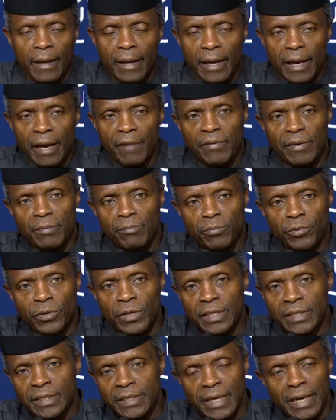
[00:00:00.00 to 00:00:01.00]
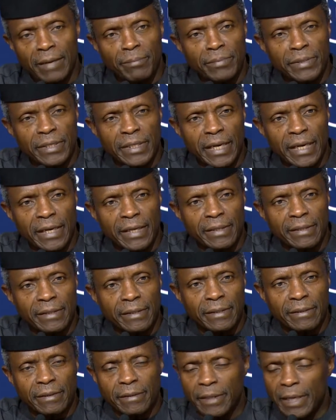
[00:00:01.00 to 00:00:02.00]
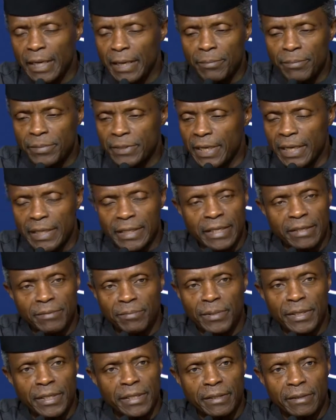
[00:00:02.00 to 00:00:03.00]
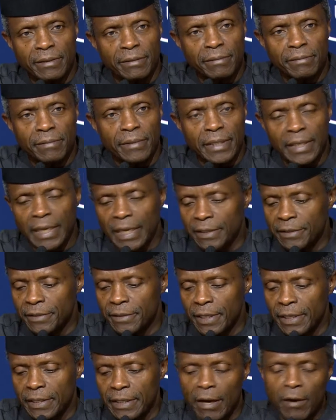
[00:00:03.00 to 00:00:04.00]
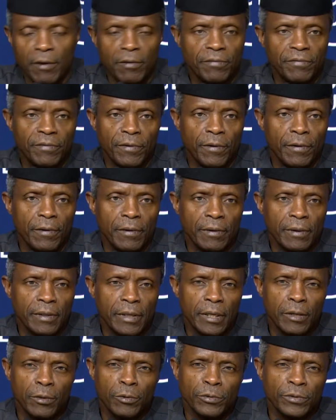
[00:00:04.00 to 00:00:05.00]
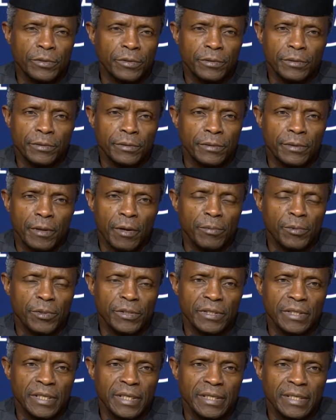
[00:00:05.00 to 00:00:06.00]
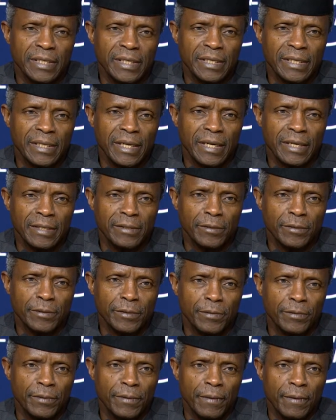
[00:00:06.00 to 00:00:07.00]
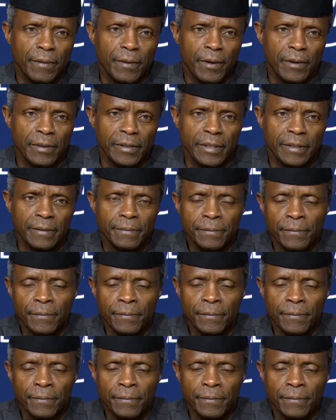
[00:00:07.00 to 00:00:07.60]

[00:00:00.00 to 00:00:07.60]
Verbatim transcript: have embraced M T N. M T N has been in Nigeria now for close to almost sixteen years or so, odd.